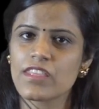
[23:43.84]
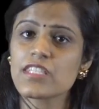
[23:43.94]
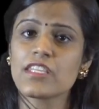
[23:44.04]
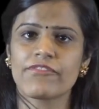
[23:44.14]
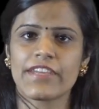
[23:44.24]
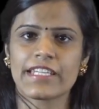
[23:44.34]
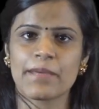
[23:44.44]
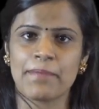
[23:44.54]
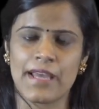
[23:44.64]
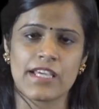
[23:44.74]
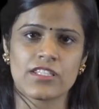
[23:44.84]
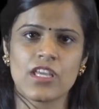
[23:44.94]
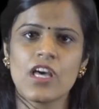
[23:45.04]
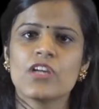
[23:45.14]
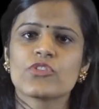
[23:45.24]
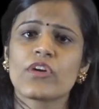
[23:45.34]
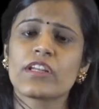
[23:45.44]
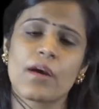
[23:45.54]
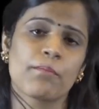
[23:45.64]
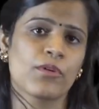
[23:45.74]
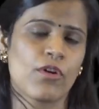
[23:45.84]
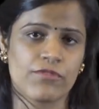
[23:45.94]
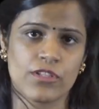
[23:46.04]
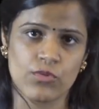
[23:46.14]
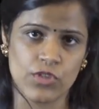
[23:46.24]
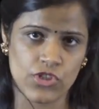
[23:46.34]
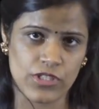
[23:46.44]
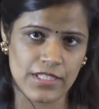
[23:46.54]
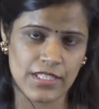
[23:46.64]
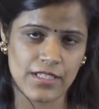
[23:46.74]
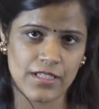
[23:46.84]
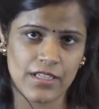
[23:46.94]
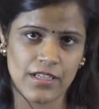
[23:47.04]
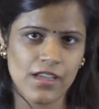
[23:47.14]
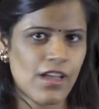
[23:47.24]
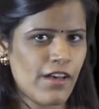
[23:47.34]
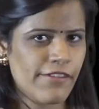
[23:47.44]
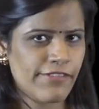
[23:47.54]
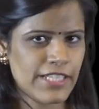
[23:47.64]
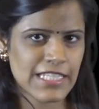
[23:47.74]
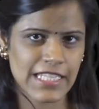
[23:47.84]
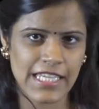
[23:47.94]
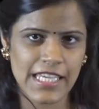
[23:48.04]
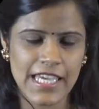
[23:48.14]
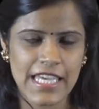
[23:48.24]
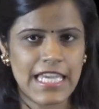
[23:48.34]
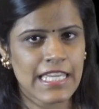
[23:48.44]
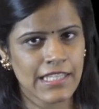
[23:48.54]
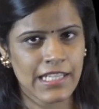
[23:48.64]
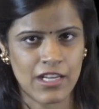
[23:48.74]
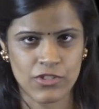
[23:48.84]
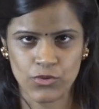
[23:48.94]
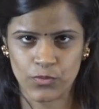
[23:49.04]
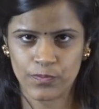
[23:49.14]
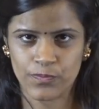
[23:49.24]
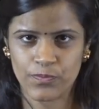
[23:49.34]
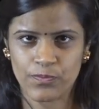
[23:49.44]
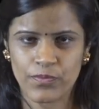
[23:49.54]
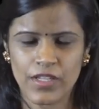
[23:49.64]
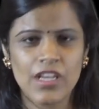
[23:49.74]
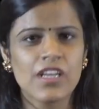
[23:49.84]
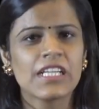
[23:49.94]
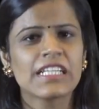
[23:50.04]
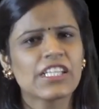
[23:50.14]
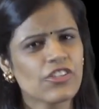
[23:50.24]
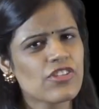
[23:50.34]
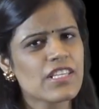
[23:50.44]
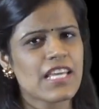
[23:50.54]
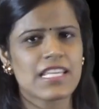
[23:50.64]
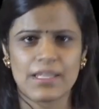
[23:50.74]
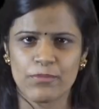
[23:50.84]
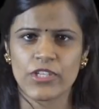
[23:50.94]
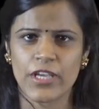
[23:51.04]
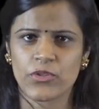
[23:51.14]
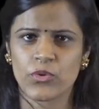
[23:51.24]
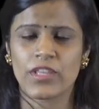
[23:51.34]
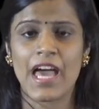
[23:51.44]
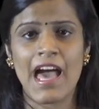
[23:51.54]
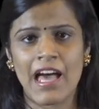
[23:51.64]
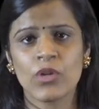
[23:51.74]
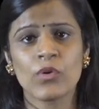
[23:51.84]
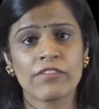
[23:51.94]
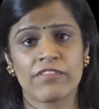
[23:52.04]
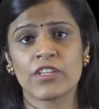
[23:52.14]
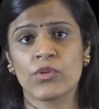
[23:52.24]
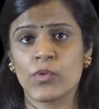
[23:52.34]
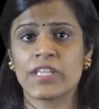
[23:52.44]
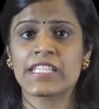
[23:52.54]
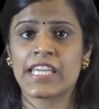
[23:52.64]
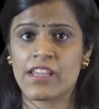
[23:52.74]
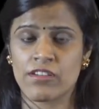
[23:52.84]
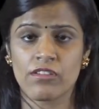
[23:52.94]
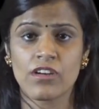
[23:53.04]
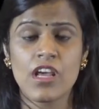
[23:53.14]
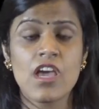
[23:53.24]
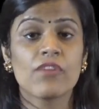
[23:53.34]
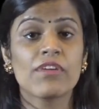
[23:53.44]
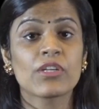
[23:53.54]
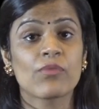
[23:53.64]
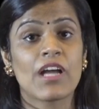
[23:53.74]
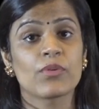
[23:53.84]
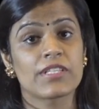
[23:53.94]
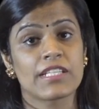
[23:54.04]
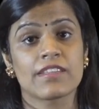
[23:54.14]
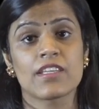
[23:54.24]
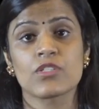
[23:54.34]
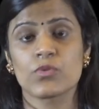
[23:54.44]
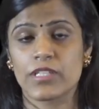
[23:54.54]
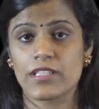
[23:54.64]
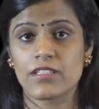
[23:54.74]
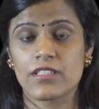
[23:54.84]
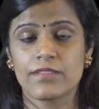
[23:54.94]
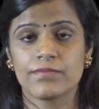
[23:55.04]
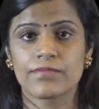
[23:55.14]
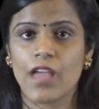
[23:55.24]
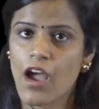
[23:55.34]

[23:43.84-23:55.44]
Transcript: This effect applies to a number of situations. Firstly, in the classroom, teachers are subject to the halo effect rating error when evaluating their students.